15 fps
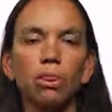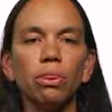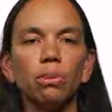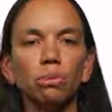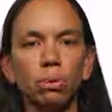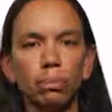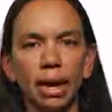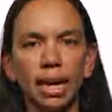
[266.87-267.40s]
The
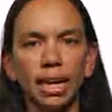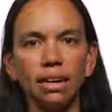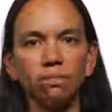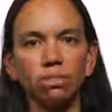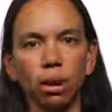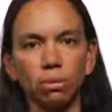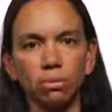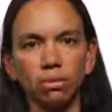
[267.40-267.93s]
remaining
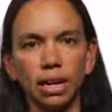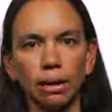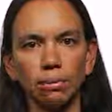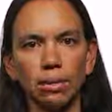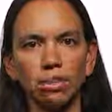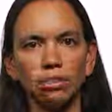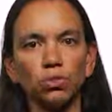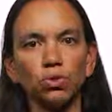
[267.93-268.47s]
from
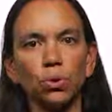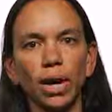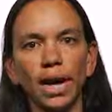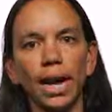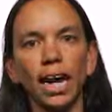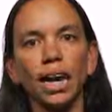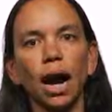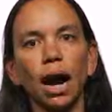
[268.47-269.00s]
statements
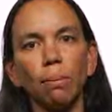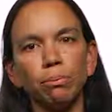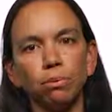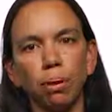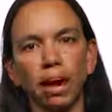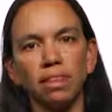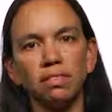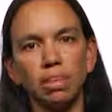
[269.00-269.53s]
create an
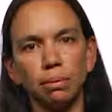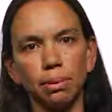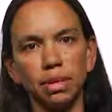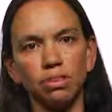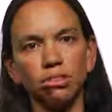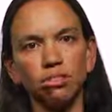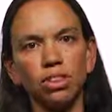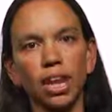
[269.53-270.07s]
optimized
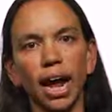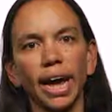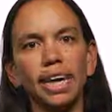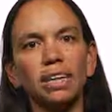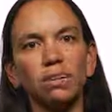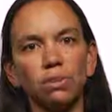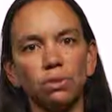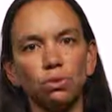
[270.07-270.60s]
image that I
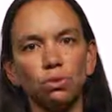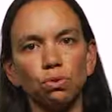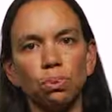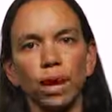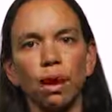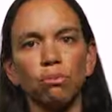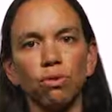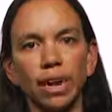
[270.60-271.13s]
can use
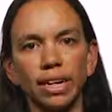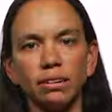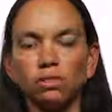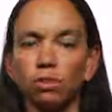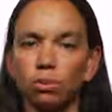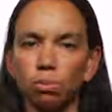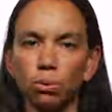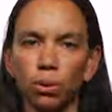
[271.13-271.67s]
when I'm ready
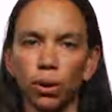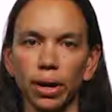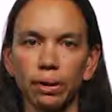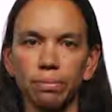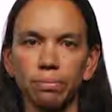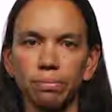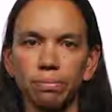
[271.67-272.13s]
to deploy.